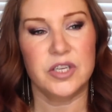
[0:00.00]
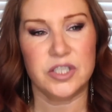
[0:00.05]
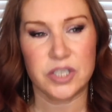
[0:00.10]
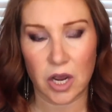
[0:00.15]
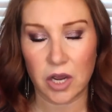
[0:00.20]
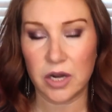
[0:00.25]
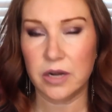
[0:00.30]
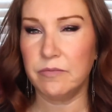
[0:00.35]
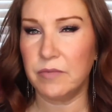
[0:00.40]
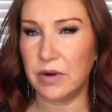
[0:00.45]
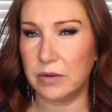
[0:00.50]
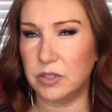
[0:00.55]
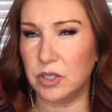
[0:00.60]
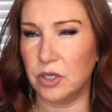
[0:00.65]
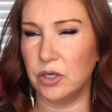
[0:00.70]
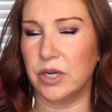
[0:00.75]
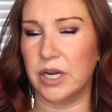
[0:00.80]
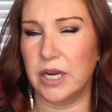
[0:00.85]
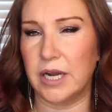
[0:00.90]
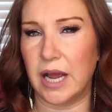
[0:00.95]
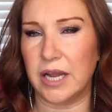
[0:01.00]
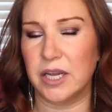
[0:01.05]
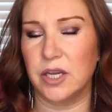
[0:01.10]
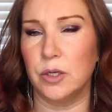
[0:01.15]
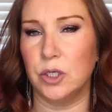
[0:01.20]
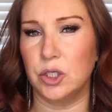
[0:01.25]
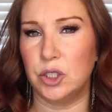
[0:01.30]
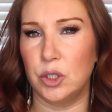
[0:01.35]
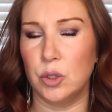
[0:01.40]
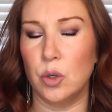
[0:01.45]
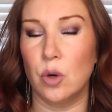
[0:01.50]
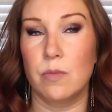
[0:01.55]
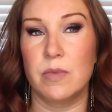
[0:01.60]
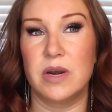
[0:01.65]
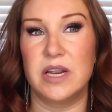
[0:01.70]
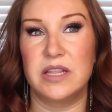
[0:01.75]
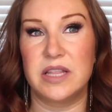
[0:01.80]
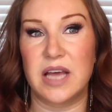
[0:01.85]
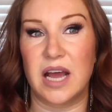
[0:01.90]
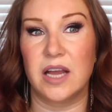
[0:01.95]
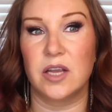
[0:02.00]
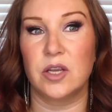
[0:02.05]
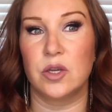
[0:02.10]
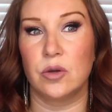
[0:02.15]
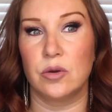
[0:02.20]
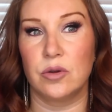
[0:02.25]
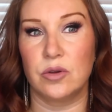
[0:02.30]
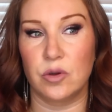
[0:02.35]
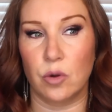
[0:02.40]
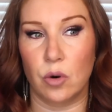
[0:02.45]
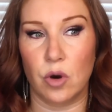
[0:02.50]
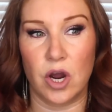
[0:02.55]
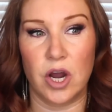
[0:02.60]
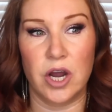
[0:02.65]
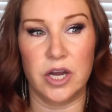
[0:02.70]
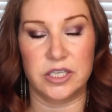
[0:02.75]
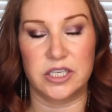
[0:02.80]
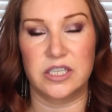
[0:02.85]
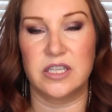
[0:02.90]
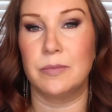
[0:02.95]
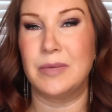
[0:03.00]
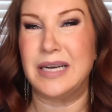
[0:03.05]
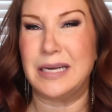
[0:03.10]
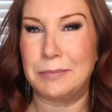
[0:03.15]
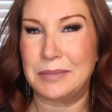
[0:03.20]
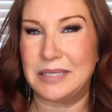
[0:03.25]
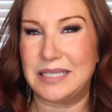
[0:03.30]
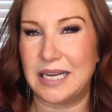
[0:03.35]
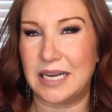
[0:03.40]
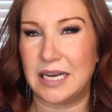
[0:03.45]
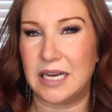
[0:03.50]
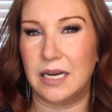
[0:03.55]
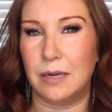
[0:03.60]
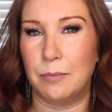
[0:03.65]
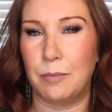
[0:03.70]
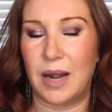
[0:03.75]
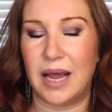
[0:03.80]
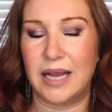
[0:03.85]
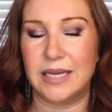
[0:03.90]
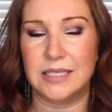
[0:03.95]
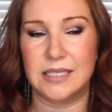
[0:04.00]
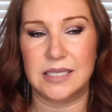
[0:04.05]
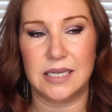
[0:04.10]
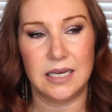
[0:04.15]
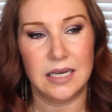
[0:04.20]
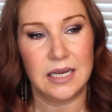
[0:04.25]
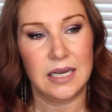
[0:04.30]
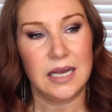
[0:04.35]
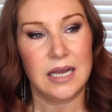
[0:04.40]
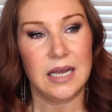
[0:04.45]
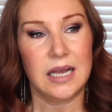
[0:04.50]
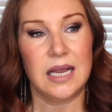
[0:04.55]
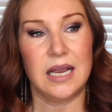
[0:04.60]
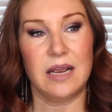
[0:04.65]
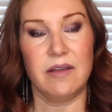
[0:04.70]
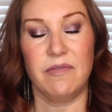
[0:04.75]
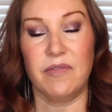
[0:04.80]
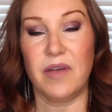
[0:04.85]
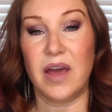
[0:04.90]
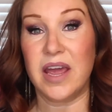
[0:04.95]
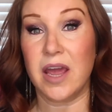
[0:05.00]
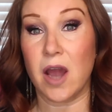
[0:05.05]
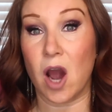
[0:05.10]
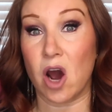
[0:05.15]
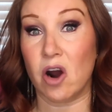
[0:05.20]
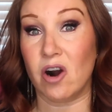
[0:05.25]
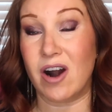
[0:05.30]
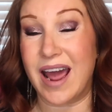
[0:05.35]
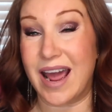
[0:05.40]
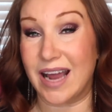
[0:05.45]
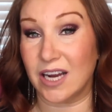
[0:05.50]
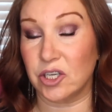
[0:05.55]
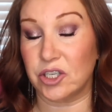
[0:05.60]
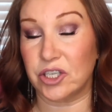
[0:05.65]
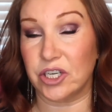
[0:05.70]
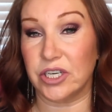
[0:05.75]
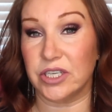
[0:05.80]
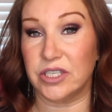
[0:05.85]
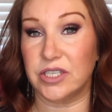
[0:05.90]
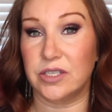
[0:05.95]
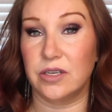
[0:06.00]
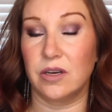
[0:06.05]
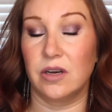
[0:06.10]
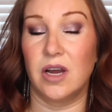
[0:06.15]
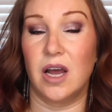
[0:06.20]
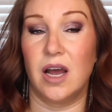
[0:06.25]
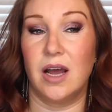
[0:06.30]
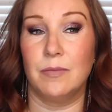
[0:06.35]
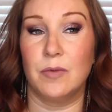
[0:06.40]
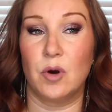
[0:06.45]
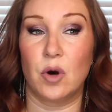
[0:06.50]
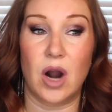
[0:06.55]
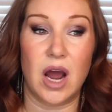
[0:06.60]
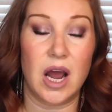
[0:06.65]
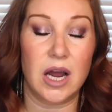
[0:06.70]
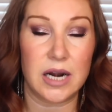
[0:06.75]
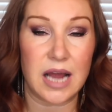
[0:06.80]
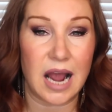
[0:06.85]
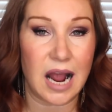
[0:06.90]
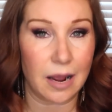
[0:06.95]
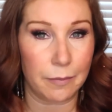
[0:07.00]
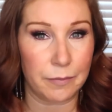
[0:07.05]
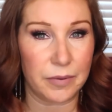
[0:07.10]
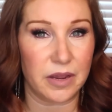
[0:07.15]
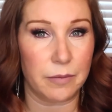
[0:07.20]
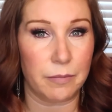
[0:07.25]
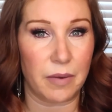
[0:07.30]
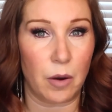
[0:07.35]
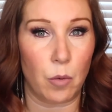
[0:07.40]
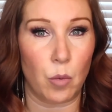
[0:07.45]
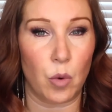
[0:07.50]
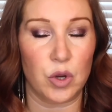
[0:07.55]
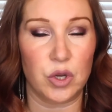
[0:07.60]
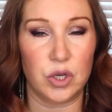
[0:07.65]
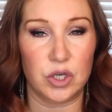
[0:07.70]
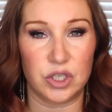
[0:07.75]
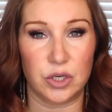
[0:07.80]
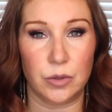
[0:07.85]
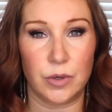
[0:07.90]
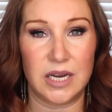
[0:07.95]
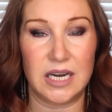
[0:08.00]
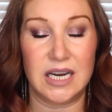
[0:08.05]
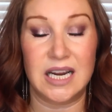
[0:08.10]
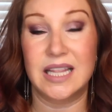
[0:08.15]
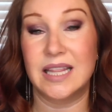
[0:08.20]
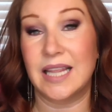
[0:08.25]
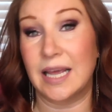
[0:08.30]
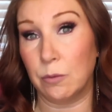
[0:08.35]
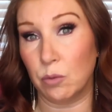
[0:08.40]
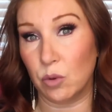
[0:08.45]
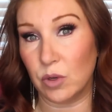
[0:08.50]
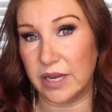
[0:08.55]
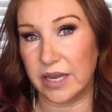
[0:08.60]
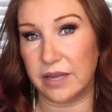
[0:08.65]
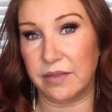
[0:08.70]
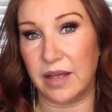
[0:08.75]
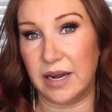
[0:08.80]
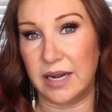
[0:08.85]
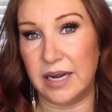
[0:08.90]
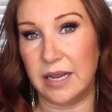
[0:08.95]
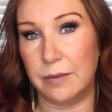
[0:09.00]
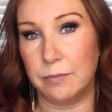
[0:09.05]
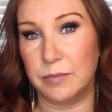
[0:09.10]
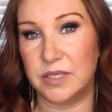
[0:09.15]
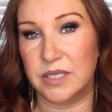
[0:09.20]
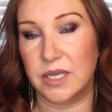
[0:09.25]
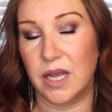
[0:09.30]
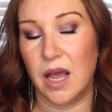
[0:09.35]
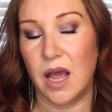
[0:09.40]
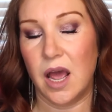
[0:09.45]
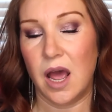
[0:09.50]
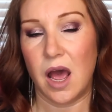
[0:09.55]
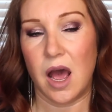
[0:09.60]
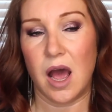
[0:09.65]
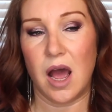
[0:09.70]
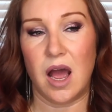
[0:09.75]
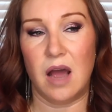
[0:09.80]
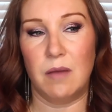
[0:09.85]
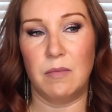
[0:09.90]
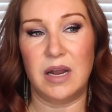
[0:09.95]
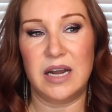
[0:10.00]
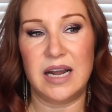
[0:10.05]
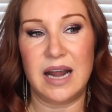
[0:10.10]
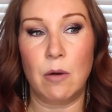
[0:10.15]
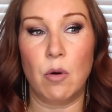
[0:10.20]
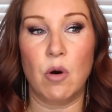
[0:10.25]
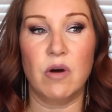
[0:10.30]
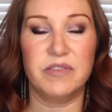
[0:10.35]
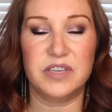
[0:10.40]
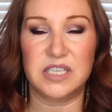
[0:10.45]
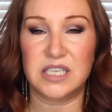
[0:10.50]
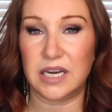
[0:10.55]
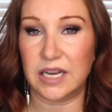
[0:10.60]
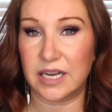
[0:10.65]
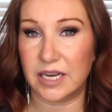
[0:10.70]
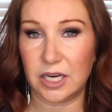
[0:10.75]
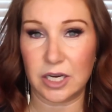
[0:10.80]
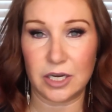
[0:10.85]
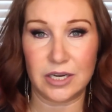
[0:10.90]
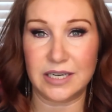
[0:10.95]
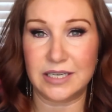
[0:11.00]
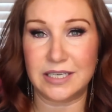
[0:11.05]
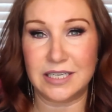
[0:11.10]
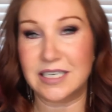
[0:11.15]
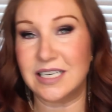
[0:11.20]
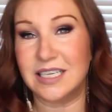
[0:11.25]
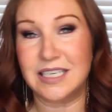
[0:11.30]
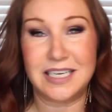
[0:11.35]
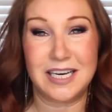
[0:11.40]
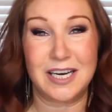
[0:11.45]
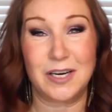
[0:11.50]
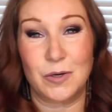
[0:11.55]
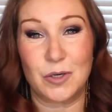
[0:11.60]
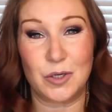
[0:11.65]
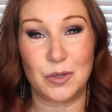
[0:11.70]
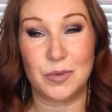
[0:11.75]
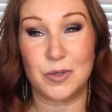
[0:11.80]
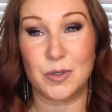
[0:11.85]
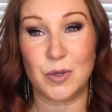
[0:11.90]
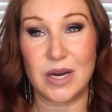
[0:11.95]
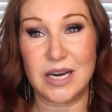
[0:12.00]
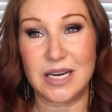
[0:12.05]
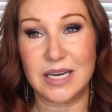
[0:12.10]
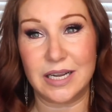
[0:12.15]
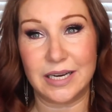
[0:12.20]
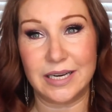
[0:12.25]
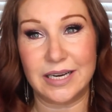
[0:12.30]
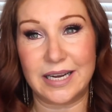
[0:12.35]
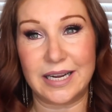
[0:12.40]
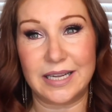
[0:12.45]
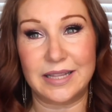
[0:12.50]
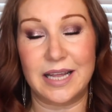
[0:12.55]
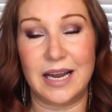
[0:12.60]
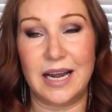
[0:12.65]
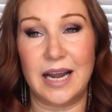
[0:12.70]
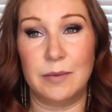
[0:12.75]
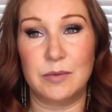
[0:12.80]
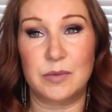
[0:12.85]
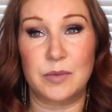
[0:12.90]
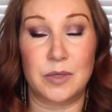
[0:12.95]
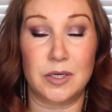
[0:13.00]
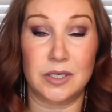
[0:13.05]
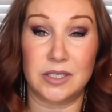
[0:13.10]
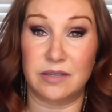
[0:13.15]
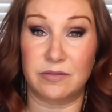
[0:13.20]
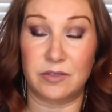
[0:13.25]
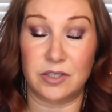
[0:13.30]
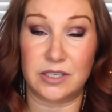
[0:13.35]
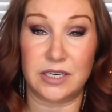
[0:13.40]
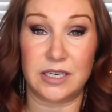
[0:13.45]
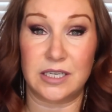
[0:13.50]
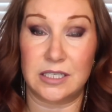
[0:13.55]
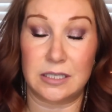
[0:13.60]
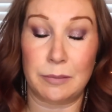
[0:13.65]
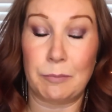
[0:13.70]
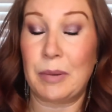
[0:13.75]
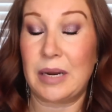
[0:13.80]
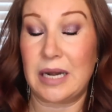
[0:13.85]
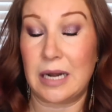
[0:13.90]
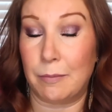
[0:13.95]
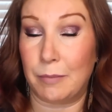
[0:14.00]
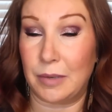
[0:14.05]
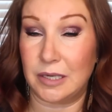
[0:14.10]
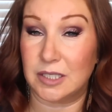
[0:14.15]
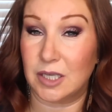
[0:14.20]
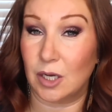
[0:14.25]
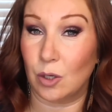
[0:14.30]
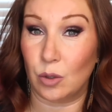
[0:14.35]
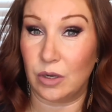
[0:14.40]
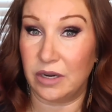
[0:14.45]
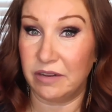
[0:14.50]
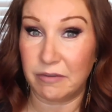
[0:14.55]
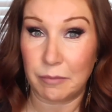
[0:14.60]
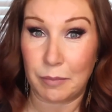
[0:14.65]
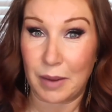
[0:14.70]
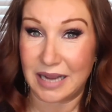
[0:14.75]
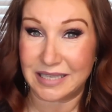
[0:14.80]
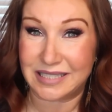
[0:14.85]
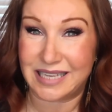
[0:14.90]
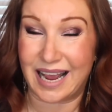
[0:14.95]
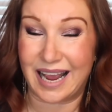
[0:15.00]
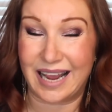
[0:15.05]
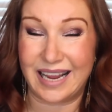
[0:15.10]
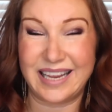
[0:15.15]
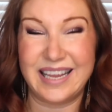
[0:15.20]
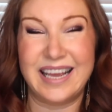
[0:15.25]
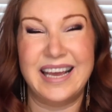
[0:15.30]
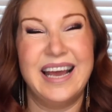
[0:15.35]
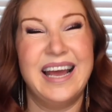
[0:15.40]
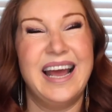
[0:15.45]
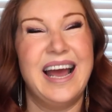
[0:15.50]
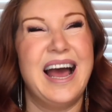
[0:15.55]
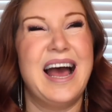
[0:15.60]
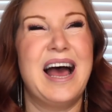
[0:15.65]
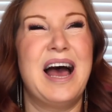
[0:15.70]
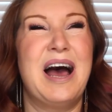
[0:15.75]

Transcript: The turning around and looking at you is normally that you're hurting them in a particular place. If they are anxious or unhappy about what you're doing, they will lick their lips. Now, obviously, you need to distinguish between licking their lips because they've just eaten some peanut butter or liver pate,